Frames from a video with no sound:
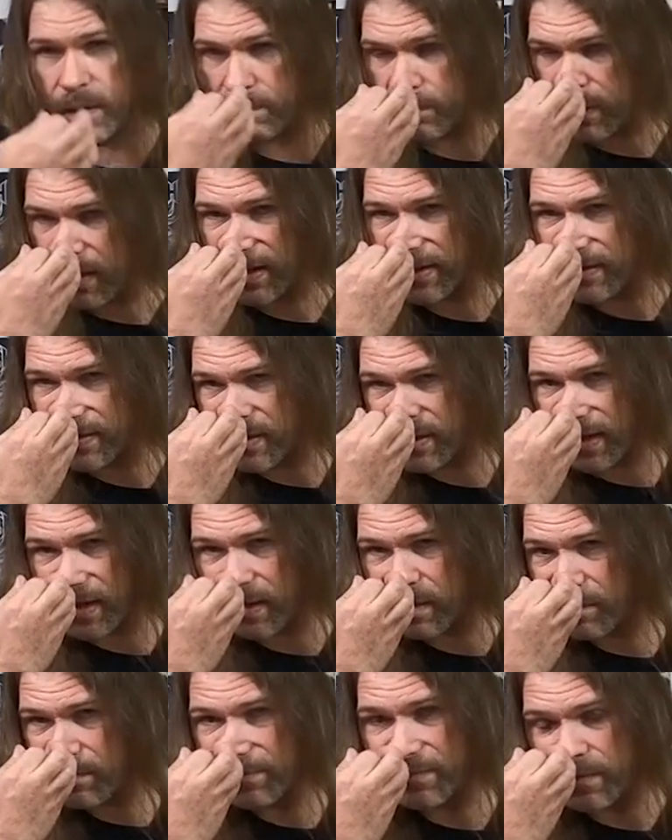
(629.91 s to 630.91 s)
But,
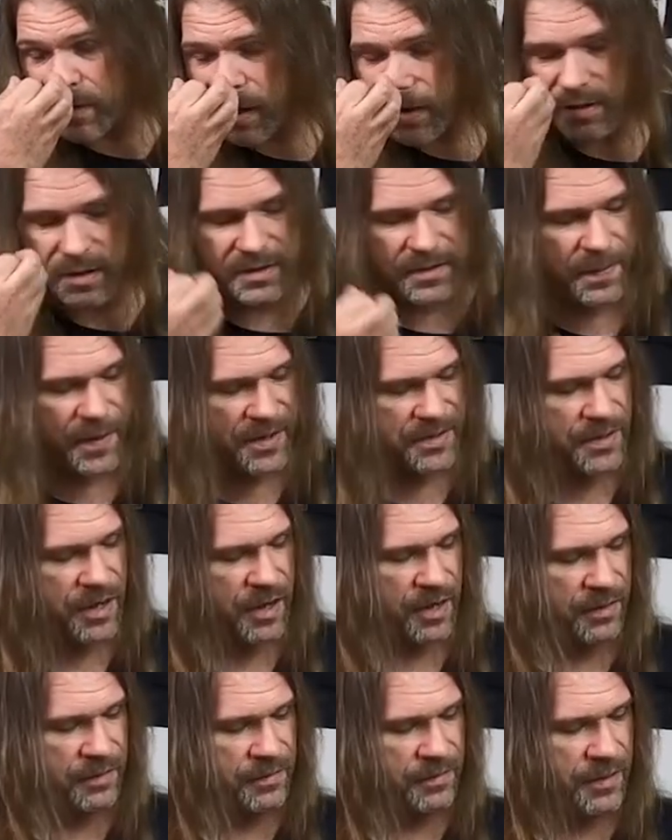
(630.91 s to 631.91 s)
and it depends
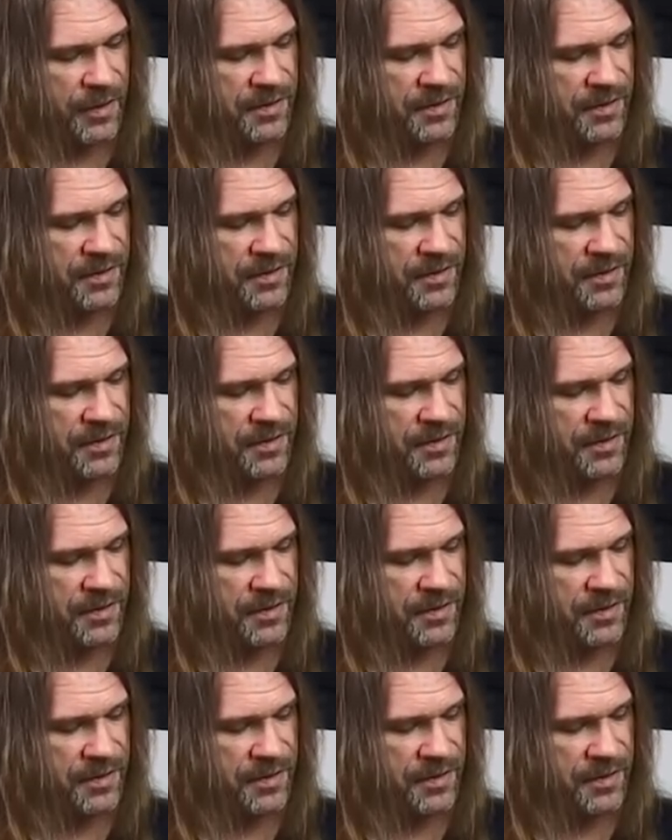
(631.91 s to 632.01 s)
on,